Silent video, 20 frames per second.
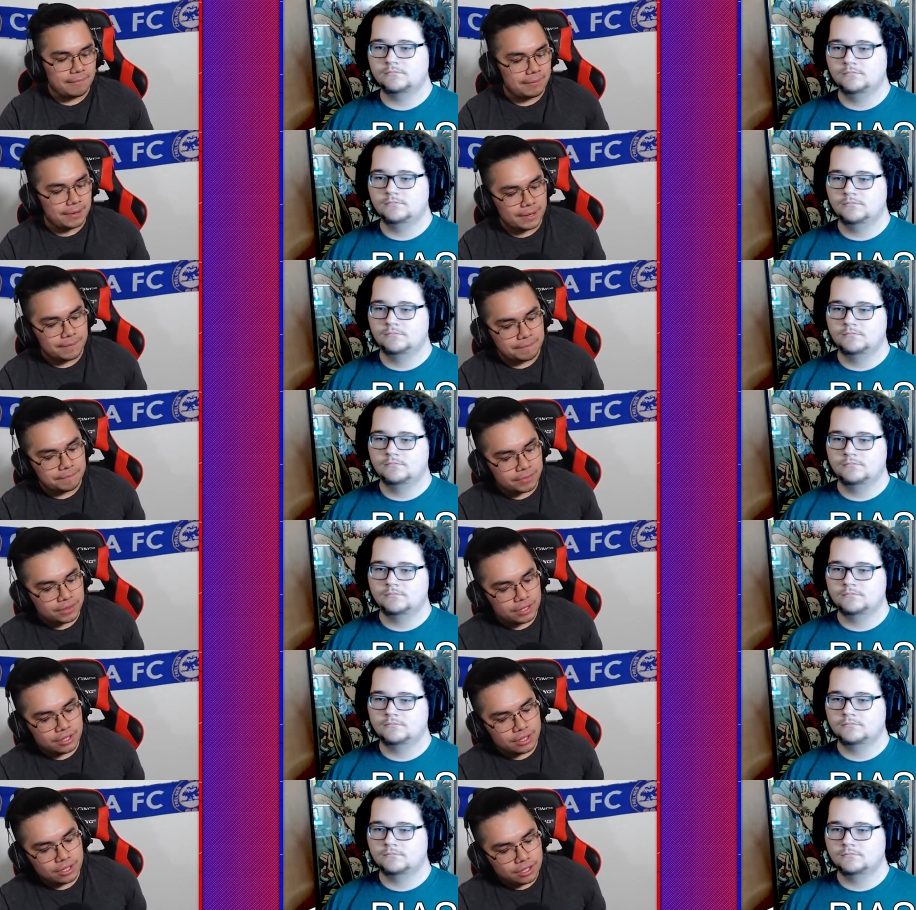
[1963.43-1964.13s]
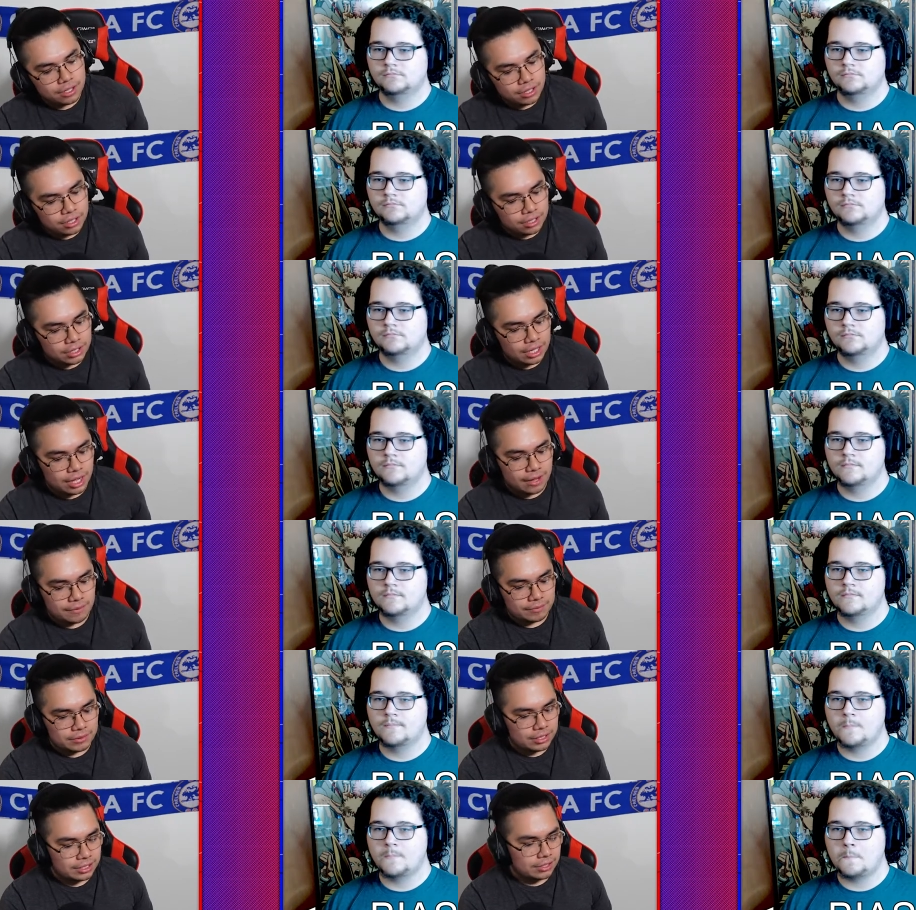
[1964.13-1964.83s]
Speaker 1: Mm-hmm. But
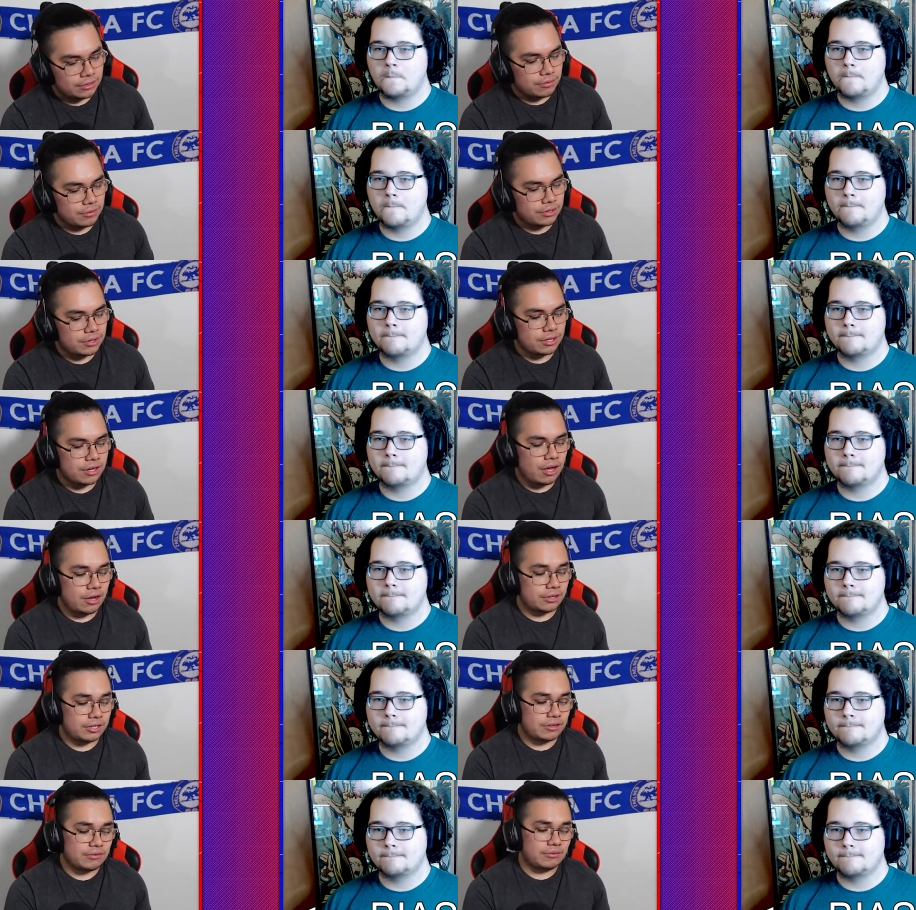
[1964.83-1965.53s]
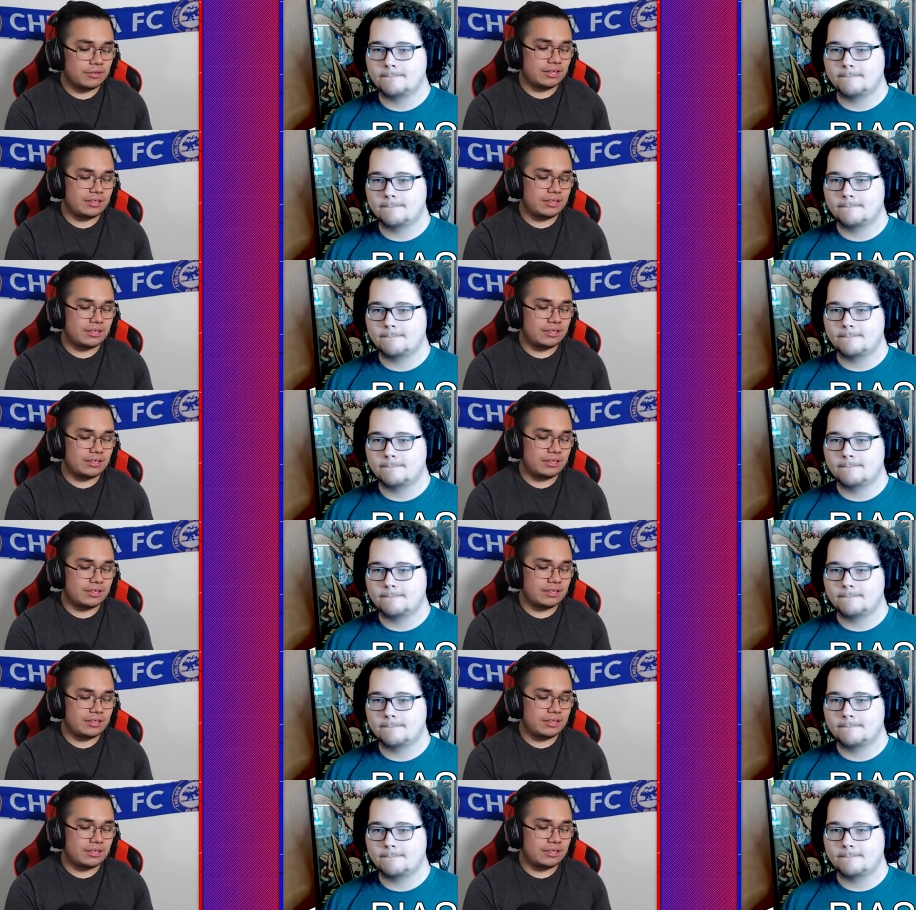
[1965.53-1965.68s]
yeah, leaning towards Chicago in this one.